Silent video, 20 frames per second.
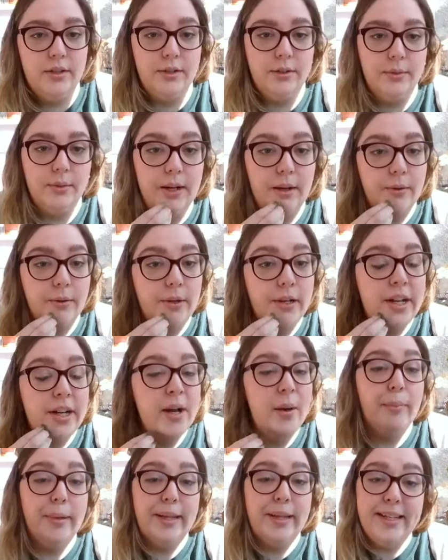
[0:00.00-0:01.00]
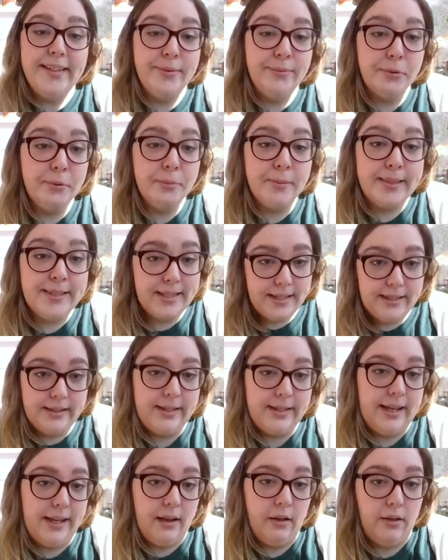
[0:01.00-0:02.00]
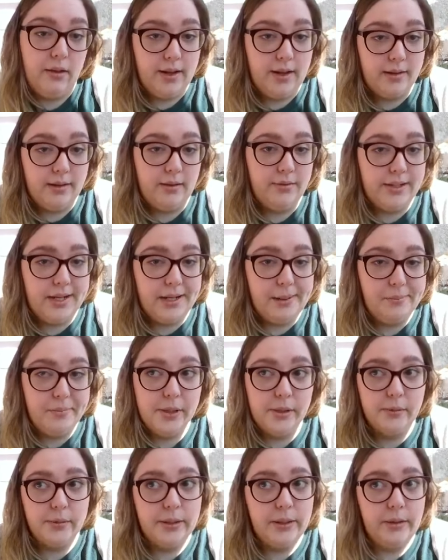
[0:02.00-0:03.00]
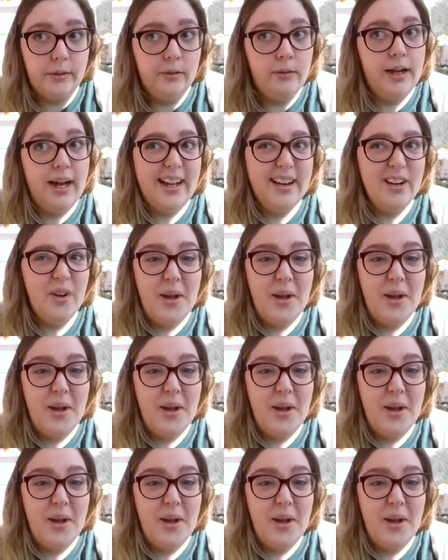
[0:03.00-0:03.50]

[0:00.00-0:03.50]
long to grow? Plants from seed take a lot of time to grow.